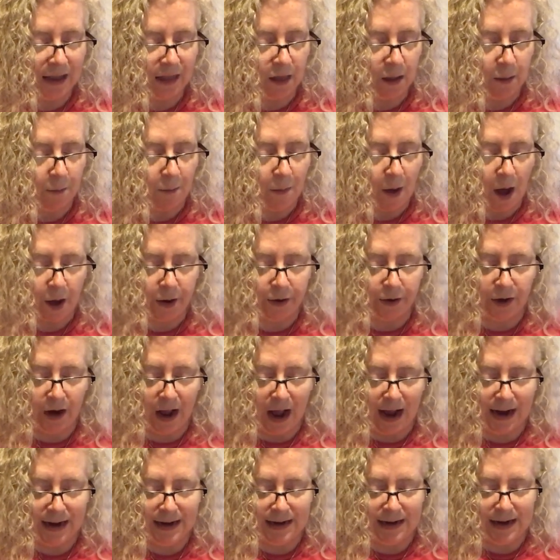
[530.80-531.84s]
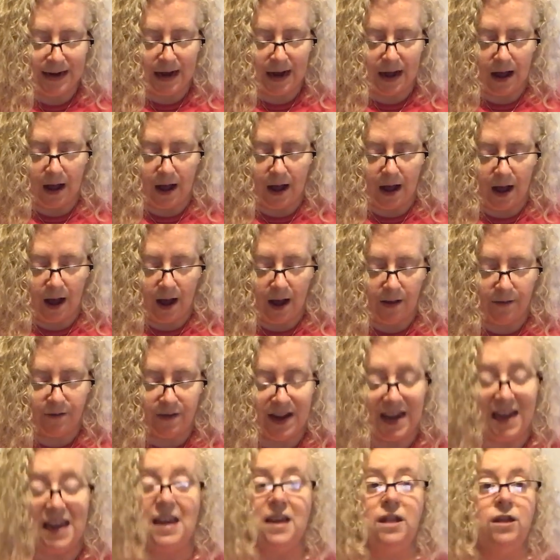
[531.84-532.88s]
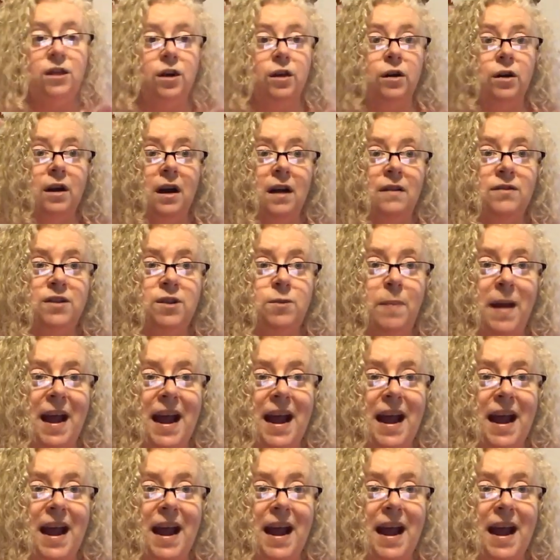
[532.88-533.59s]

Much like the modern idea of